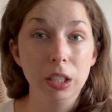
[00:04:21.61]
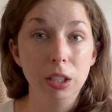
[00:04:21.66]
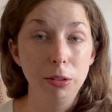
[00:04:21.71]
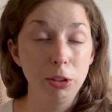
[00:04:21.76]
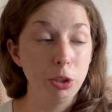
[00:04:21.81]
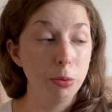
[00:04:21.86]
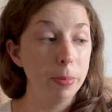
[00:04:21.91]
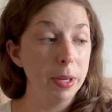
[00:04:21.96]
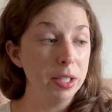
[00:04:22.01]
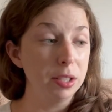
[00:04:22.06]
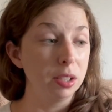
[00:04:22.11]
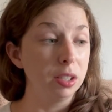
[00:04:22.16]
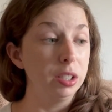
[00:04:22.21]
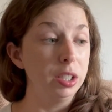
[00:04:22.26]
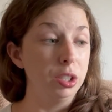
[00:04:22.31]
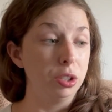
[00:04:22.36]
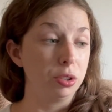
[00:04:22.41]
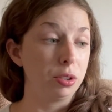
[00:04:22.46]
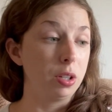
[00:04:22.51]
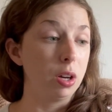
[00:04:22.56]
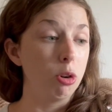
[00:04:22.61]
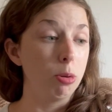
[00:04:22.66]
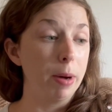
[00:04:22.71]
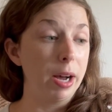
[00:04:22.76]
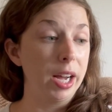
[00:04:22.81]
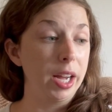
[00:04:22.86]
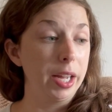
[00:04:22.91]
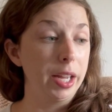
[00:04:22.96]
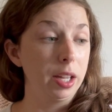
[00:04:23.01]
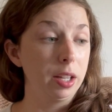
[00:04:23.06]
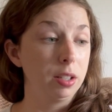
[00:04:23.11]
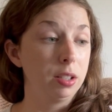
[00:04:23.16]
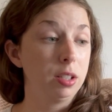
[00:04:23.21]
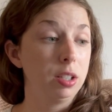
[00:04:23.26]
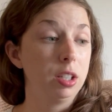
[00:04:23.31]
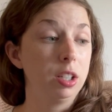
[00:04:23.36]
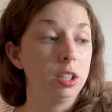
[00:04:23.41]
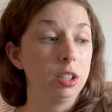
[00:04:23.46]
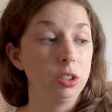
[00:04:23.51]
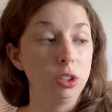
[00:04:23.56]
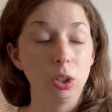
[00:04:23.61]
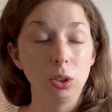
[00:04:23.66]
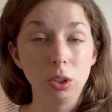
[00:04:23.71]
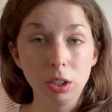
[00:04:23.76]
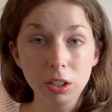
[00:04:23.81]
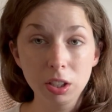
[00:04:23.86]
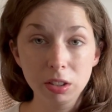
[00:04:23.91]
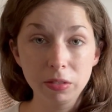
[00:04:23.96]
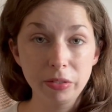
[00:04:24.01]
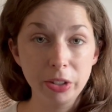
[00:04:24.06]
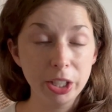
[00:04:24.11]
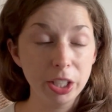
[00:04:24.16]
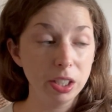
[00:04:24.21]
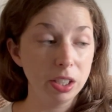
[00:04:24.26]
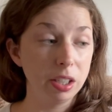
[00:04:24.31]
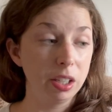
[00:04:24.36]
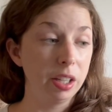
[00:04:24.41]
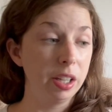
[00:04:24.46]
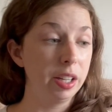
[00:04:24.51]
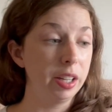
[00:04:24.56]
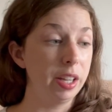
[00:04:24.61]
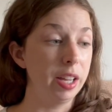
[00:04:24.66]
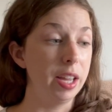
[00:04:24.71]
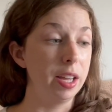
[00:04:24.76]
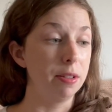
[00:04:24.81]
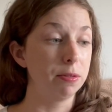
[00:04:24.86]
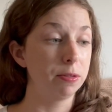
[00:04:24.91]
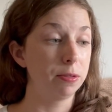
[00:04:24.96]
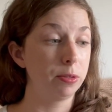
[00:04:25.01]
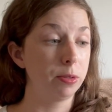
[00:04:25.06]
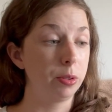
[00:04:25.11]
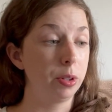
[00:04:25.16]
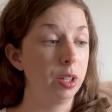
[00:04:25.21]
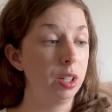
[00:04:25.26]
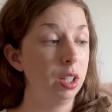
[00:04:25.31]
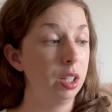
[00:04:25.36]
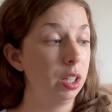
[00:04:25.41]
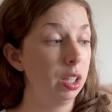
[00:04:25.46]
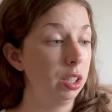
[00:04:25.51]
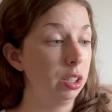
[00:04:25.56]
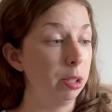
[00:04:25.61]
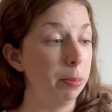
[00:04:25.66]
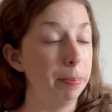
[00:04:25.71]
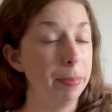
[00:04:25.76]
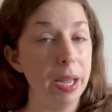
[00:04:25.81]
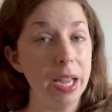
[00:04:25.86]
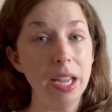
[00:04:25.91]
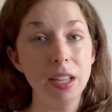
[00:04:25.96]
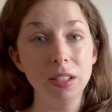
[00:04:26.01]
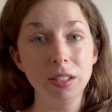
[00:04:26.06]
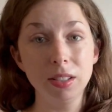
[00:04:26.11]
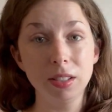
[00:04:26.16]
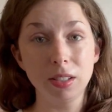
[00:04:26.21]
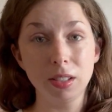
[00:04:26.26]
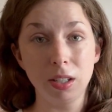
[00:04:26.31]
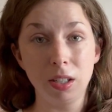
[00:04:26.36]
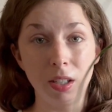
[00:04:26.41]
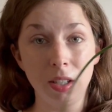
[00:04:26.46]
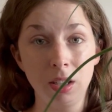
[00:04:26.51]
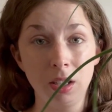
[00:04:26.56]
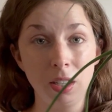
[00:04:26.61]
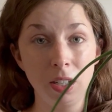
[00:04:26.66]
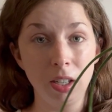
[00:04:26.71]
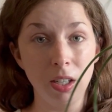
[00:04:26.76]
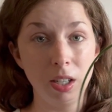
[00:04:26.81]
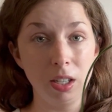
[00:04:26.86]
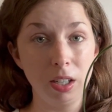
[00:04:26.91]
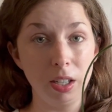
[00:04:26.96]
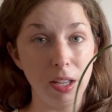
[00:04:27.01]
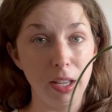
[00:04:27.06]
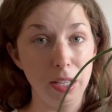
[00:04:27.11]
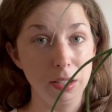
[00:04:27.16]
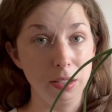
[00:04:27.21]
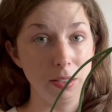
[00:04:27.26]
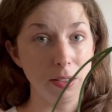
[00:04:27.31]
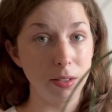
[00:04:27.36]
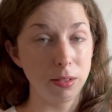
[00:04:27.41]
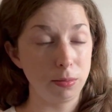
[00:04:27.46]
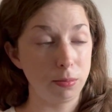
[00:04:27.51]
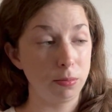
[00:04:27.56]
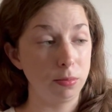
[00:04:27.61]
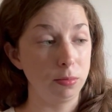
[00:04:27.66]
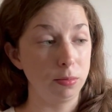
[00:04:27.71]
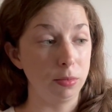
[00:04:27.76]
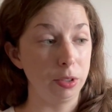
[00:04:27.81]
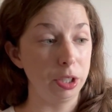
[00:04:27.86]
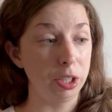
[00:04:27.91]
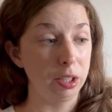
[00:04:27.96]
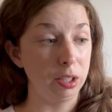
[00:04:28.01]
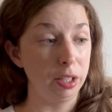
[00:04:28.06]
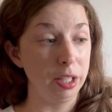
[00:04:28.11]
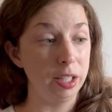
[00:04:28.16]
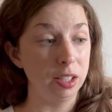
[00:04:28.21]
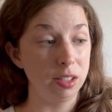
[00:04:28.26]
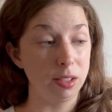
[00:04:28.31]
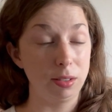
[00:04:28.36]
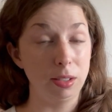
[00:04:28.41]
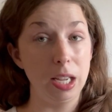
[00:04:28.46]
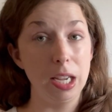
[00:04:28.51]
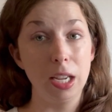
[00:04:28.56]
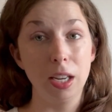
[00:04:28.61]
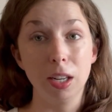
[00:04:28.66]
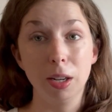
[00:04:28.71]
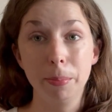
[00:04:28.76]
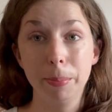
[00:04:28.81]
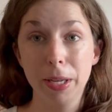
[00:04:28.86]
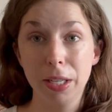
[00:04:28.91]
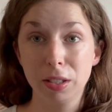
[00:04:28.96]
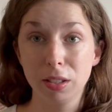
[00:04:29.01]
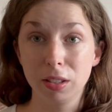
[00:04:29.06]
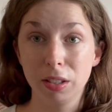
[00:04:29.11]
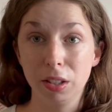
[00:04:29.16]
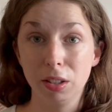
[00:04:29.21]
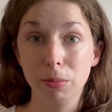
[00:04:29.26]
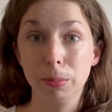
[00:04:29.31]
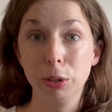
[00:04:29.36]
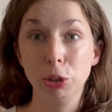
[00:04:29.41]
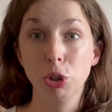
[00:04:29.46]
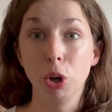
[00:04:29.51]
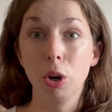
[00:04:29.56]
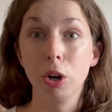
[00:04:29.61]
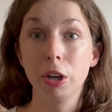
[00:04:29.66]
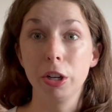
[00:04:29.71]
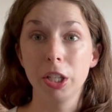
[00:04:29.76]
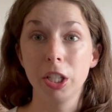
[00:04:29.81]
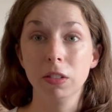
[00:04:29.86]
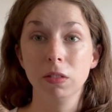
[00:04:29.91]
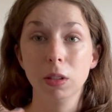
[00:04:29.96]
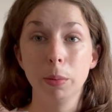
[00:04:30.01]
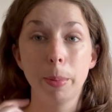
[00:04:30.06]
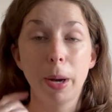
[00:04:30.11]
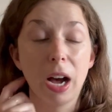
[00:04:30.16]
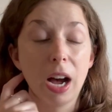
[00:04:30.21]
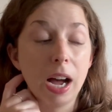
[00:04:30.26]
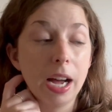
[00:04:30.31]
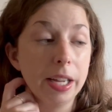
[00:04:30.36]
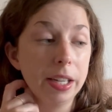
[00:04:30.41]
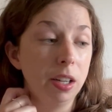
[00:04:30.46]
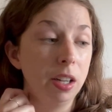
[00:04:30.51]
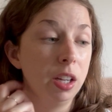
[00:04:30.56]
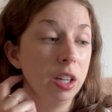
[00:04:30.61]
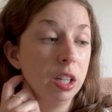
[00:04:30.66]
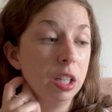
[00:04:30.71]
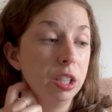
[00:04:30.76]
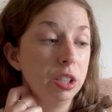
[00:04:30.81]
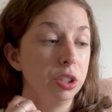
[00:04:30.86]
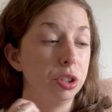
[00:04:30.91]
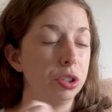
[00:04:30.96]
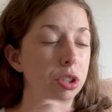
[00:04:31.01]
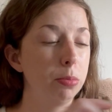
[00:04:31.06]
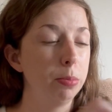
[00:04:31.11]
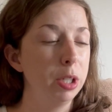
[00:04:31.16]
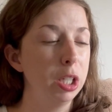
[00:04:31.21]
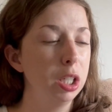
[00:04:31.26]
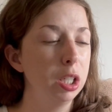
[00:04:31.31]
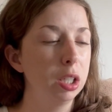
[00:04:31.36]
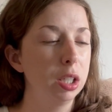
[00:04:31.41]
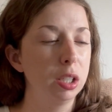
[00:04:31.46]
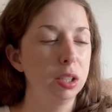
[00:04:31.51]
You basically just go by the look of it. If the base is looking like it's taking up basically the majority of the pot, there should be